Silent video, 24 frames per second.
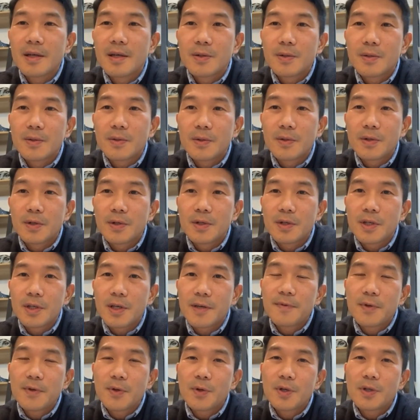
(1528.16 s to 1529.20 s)
or
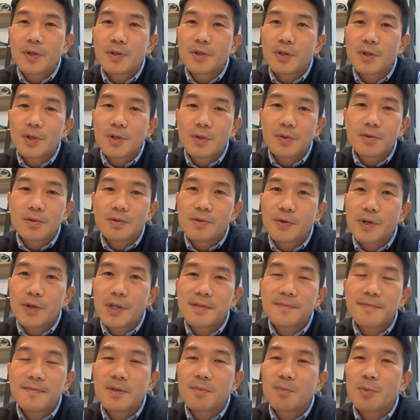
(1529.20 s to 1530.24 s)
if you want to
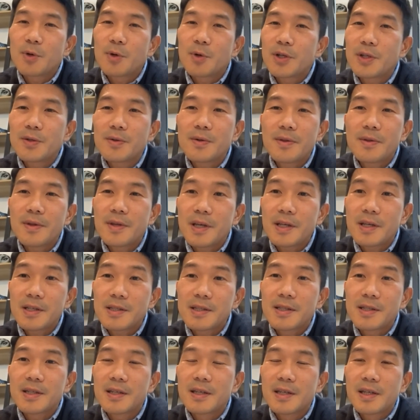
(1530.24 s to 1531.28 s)
transfer money or
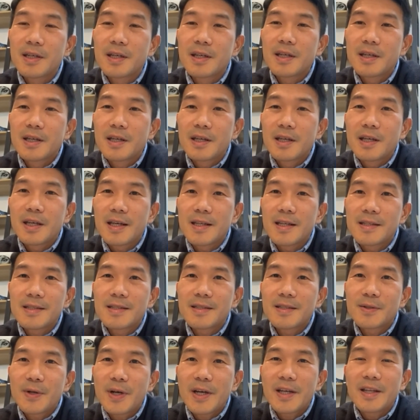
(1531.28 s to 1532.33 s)
things, it's
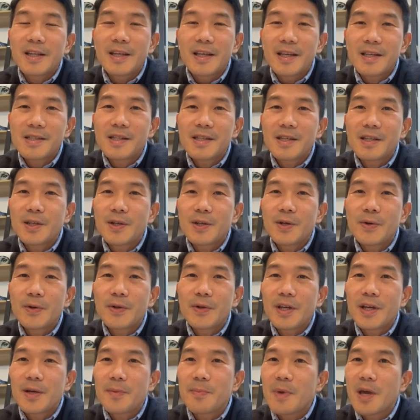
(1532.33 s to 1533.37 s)
quite easy in
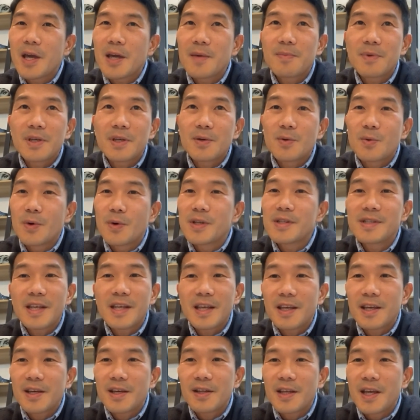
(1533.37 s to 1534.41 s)
Korea. Maybe 1
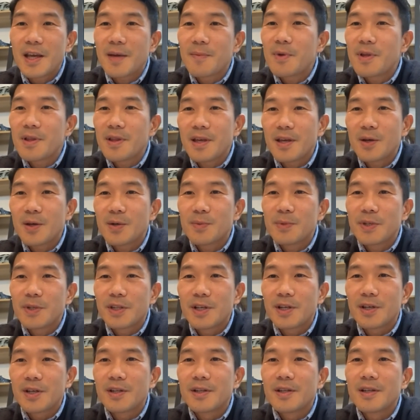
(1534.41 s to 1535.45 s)
second, everything will be
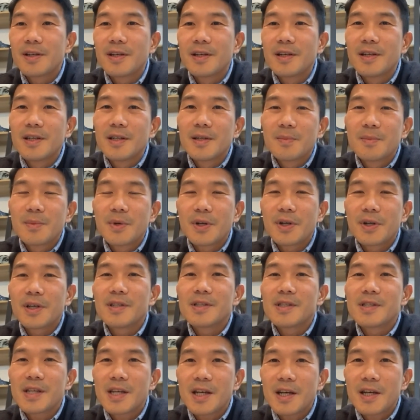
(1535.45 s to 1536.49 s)
done. But in
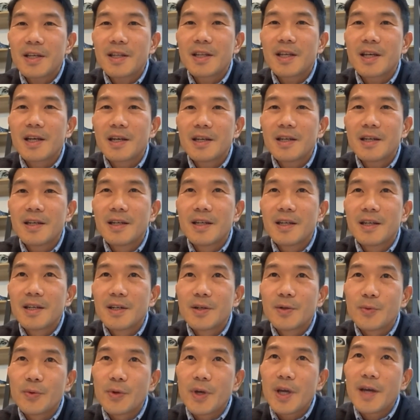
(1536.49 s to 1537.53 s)
China,
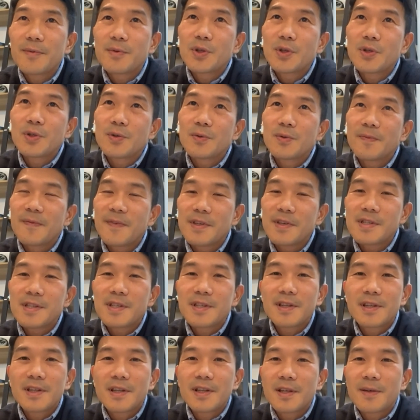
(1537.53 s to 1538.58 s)
we have to
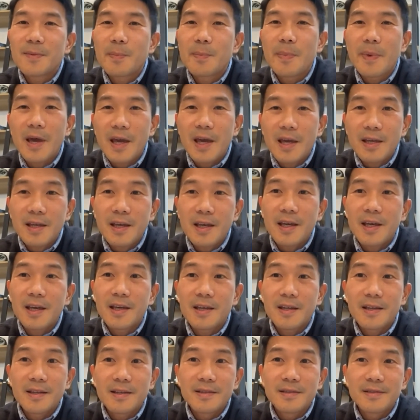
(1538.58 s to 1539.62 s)
visit the bank,
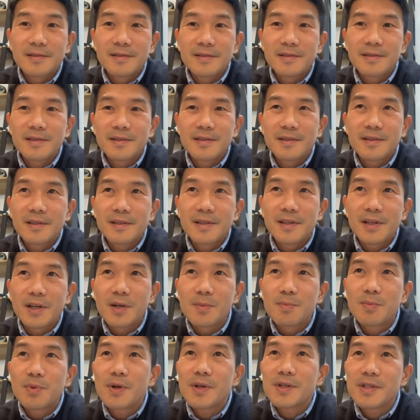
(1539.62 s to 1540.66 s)
and their
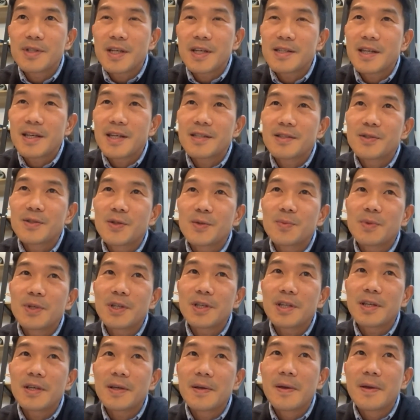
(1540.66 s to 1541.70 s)
process has to
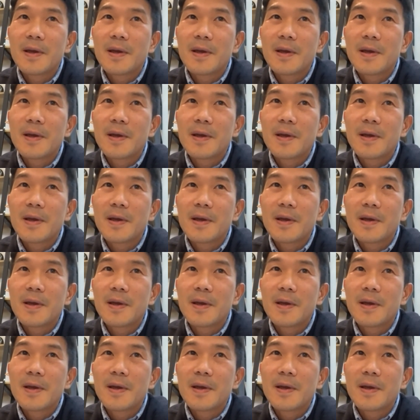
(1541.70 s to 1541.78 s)
be